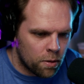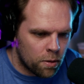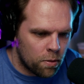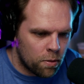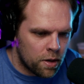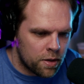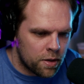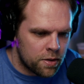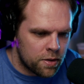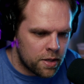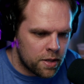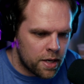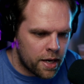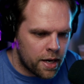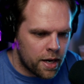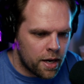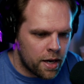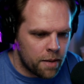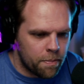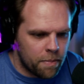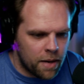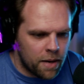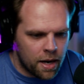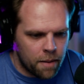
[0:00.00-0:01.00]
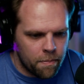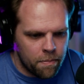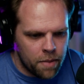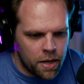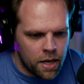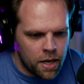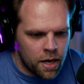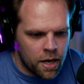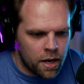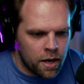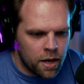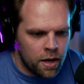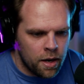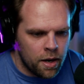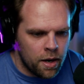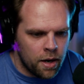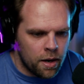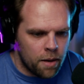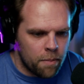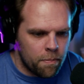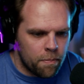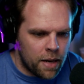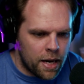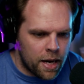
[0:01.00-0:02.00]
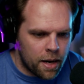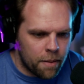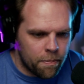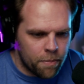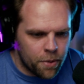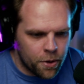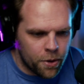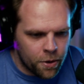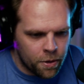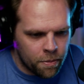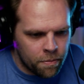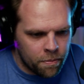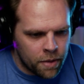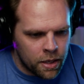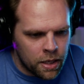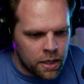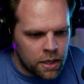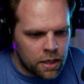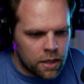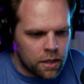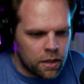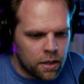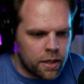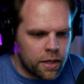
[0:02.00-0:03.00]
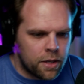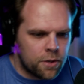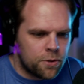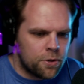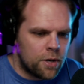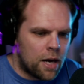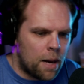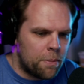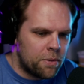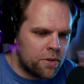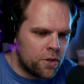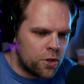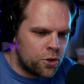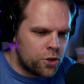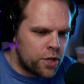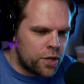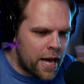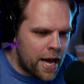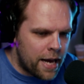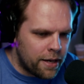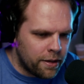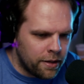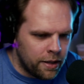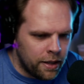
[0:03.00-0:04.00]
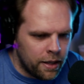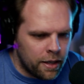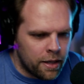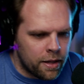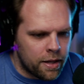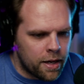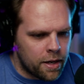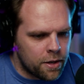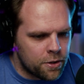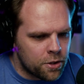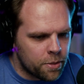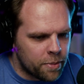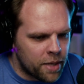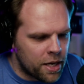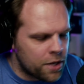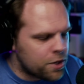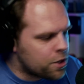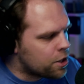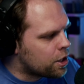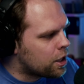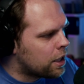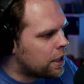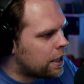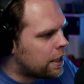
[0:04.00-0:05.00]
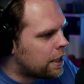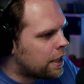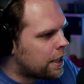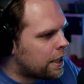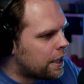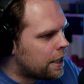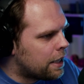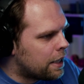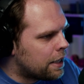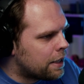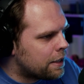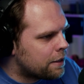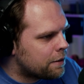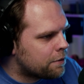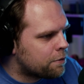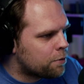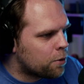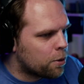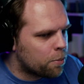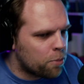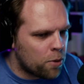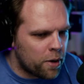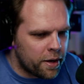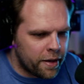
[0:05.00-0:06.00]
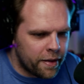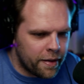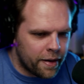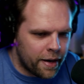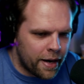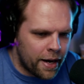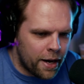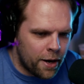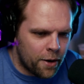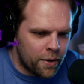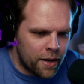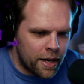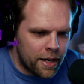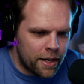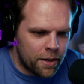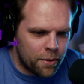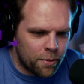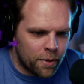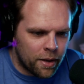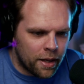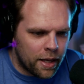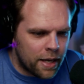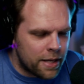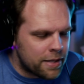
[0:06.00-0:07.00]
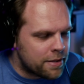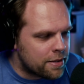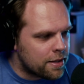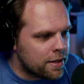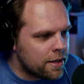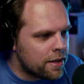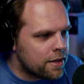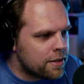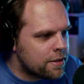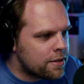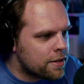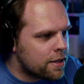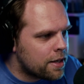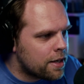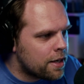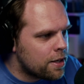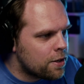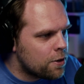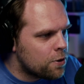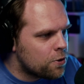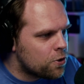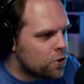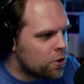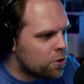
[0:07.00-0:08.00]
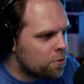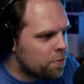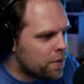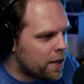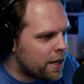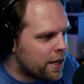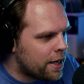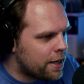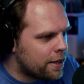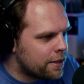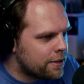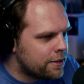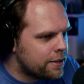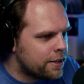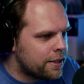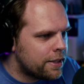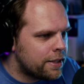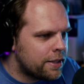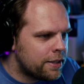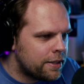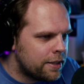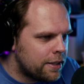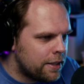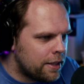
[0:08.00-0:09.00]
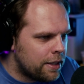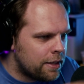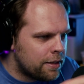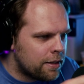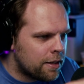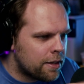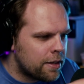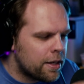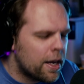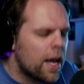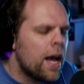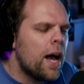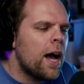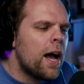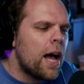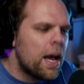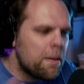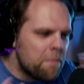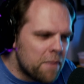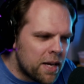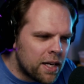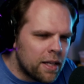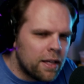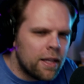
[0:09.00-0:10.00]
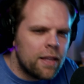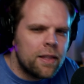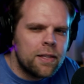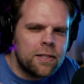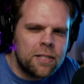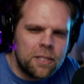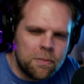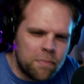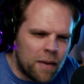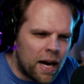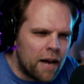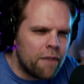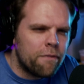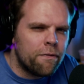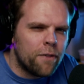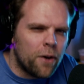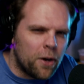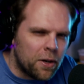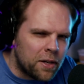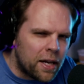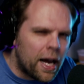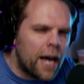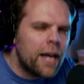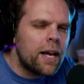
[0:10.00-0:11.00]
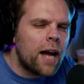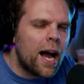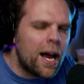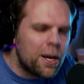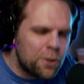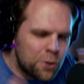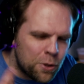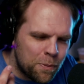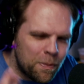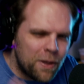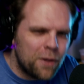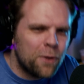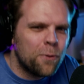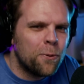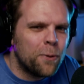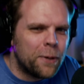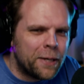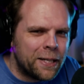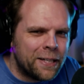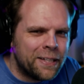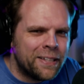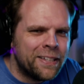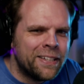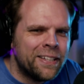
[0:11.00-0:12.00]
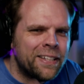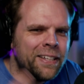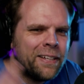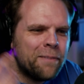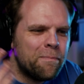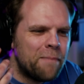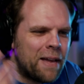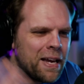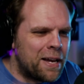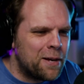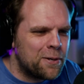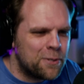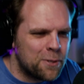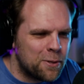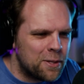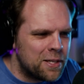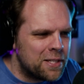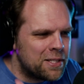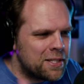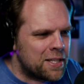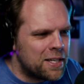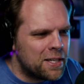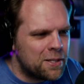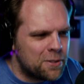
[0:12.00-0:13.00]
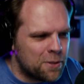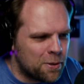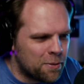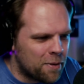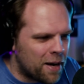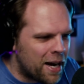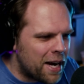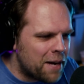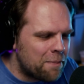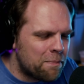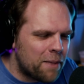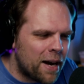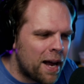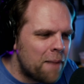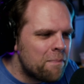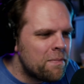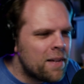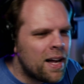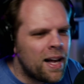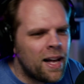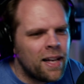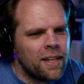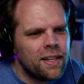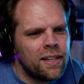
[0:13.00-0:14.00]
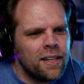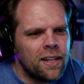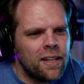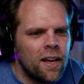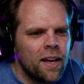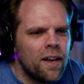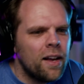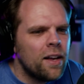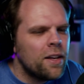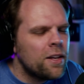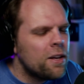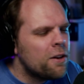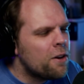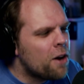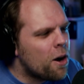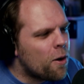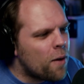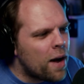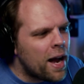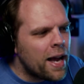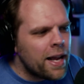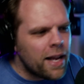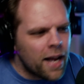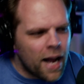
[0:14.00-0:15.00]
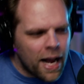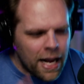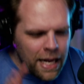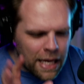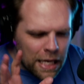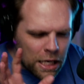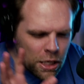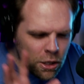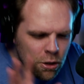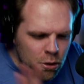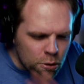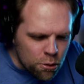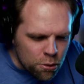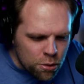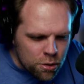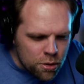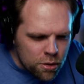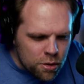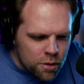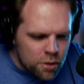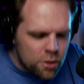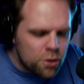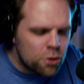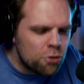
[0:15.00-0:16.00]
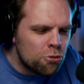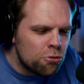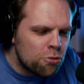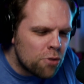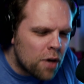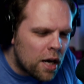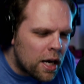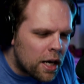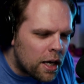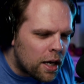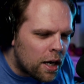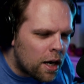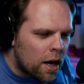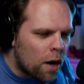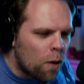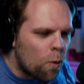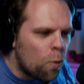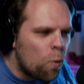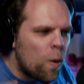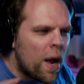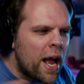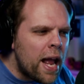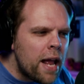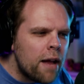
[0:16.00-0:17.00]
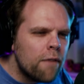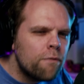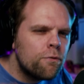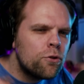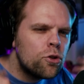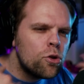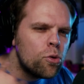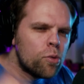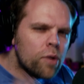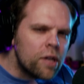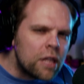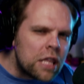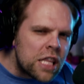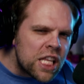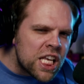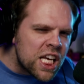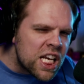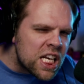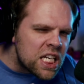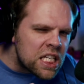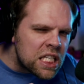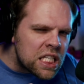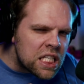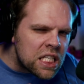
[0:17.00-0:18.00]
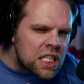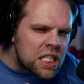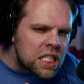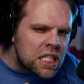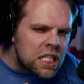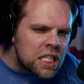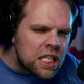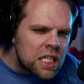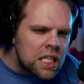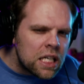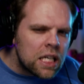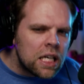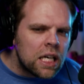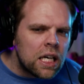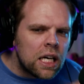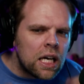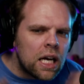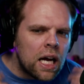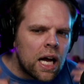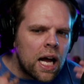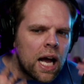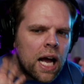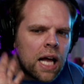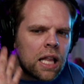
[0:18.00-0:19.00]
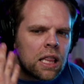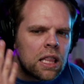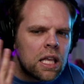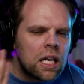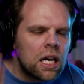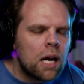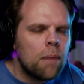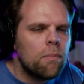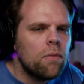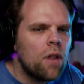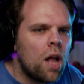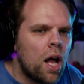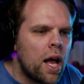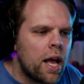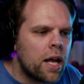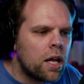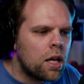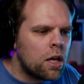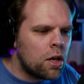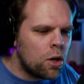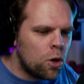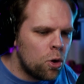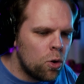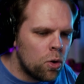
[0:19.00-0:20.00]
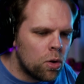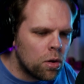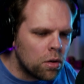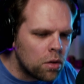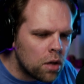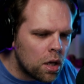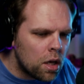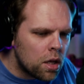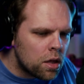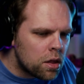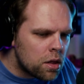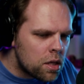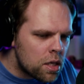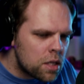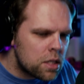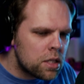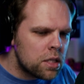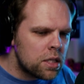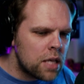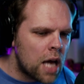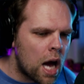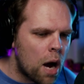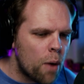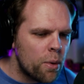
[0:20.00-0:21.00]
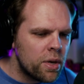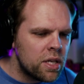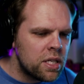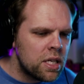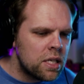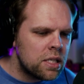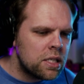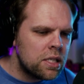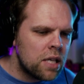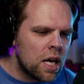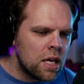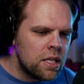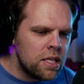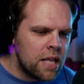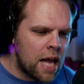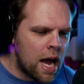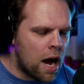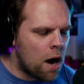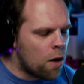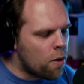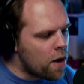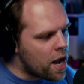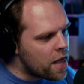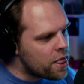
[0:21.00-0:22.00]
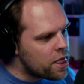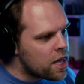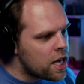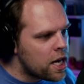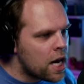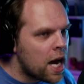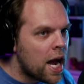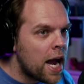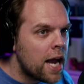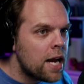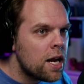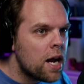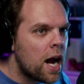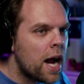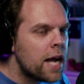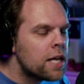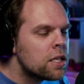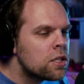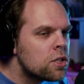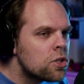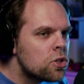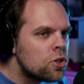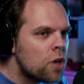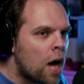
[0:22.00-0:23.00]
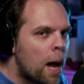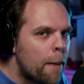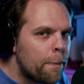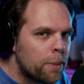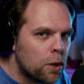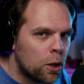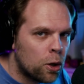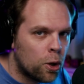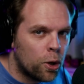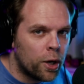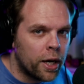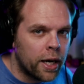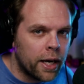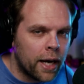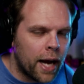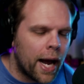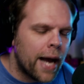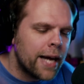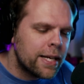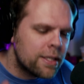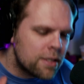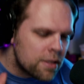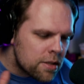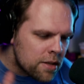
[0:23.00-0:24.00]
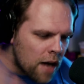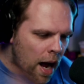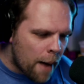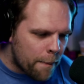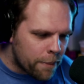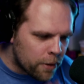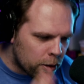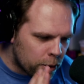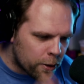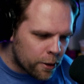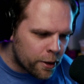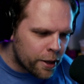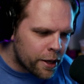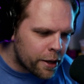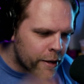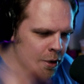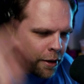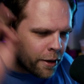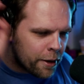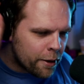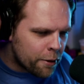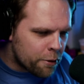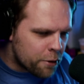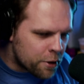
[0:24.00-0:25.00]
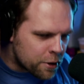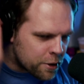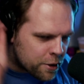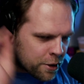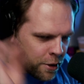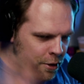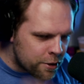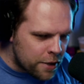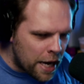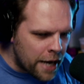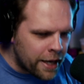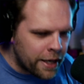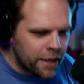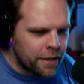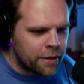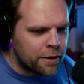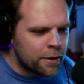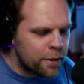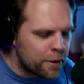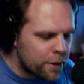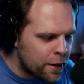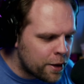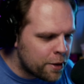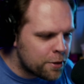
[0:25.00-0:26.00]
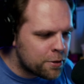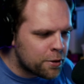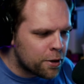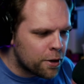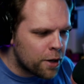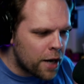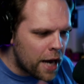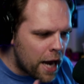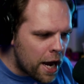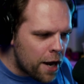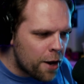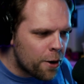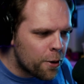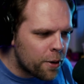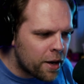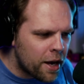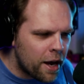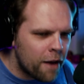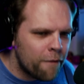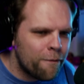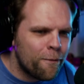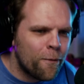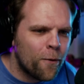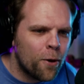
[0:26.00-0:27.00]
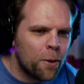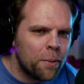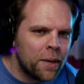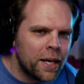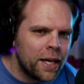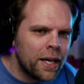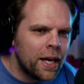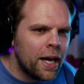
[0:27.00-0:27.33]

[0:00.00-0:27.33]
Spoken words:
One second. Bada bing, bada boom. Link is dropped in the chat. Thank you so much for pointing that out. I didn't realize that YouTube had done a thing. Admittedly, this is my fault. I should be the one making sure these things are right, but I'm not, you know, I get used to a way of doing things, and then I'm like, cool, this is how it is done now. And then I stop learning. I stop learning the second things are A-okay for me.